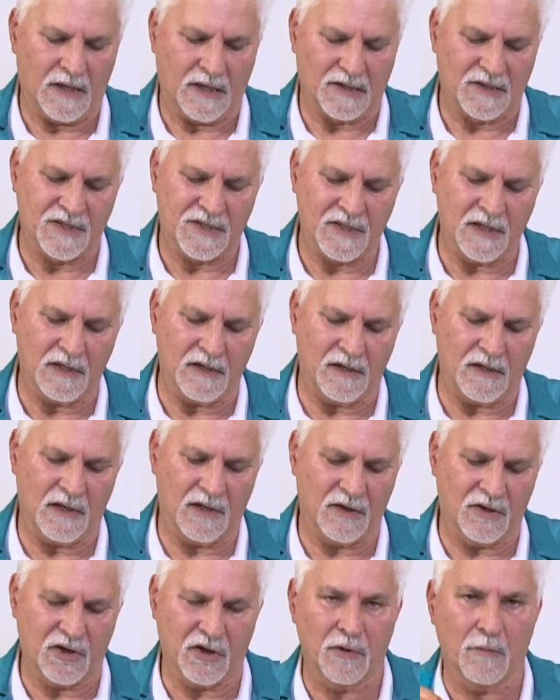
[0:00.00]
it'll sit
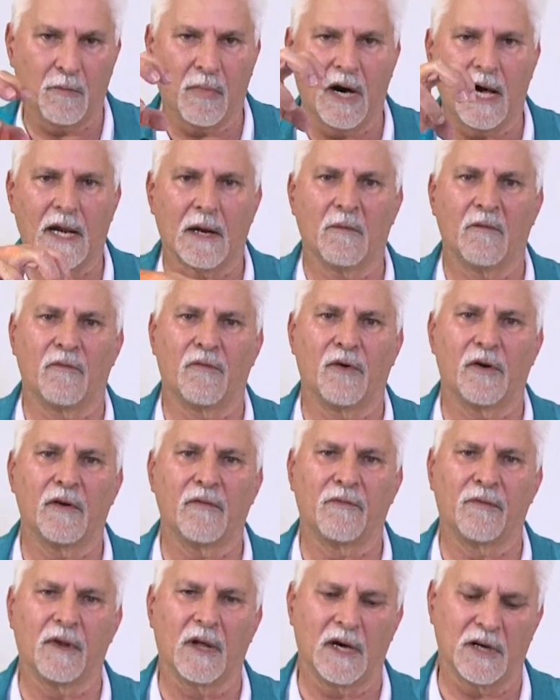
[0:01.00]
into the bottom
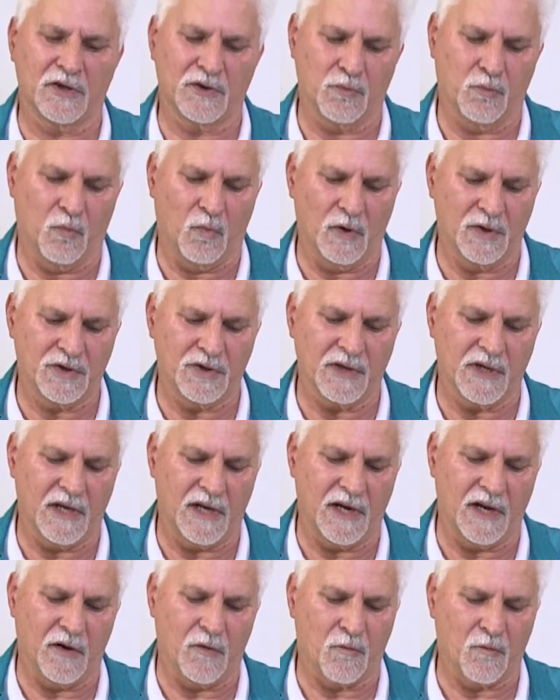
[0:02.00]
very flush once
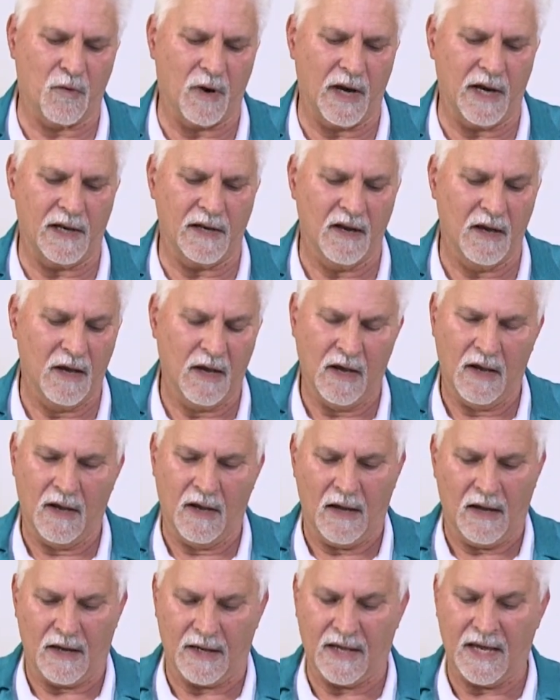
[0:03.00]
you get it in right.
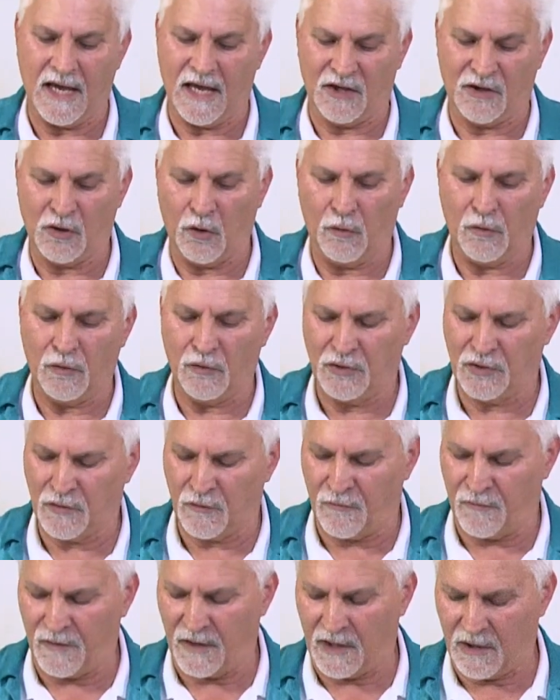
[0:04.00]
Again, don't
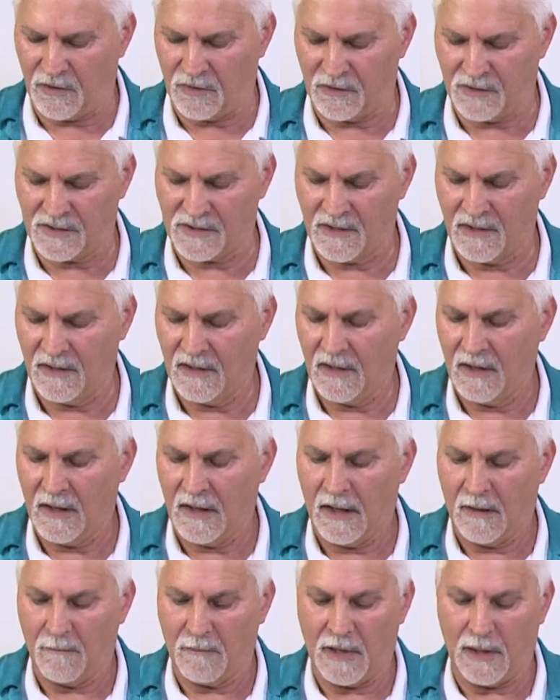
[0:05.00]
use your fingers.
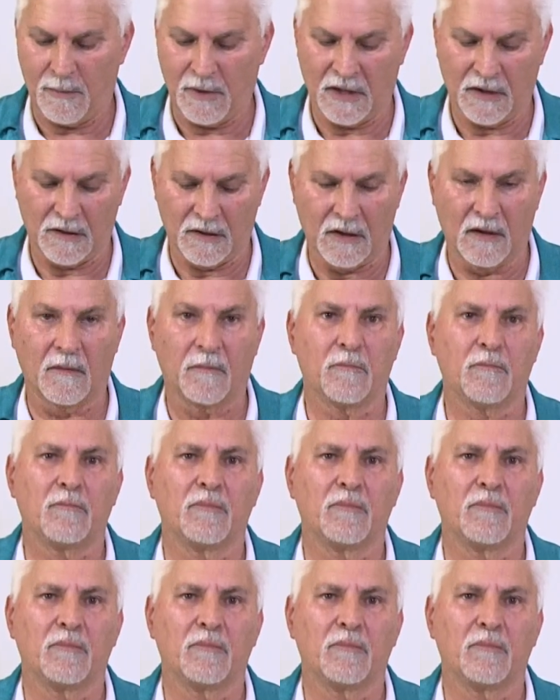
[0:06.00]
Maybe a little